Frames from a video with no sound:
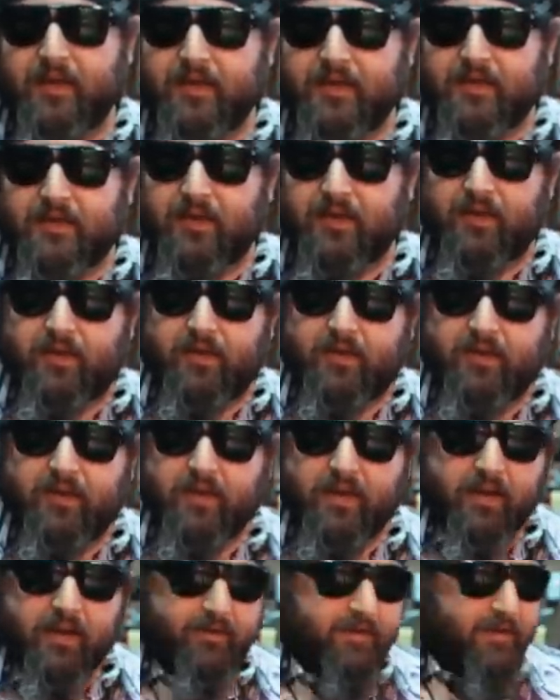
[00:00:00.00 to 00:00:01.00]
so
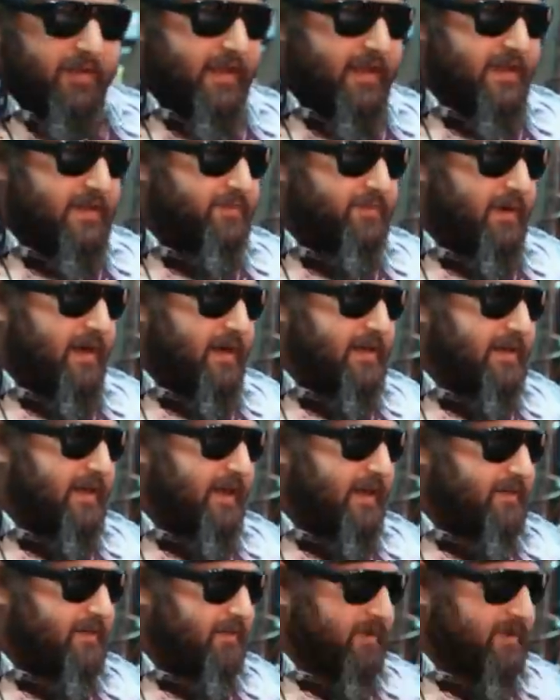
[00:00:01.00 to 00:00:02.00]
for this
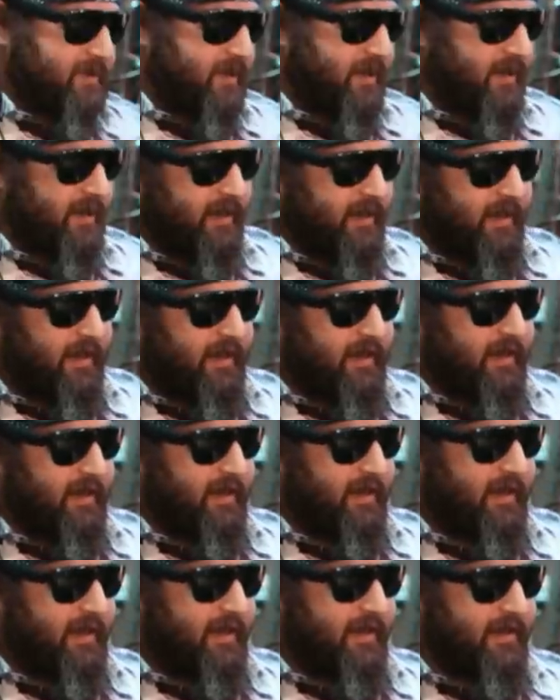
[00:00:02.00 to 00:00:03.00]
project, what you're gonna
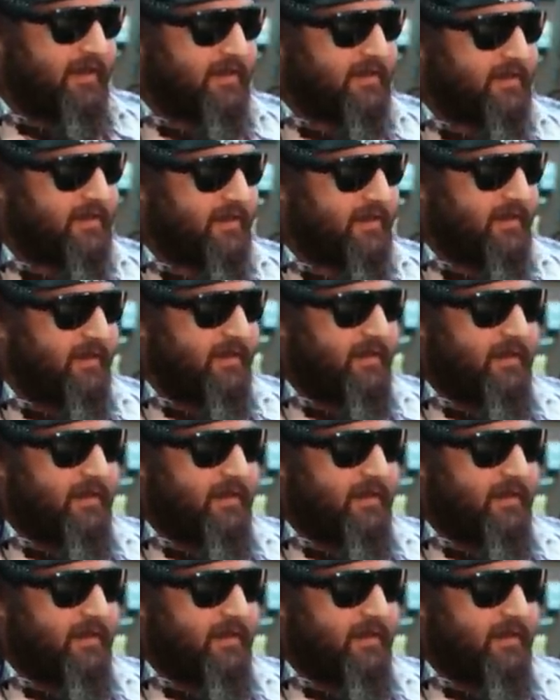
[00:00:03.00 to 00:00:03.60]
need is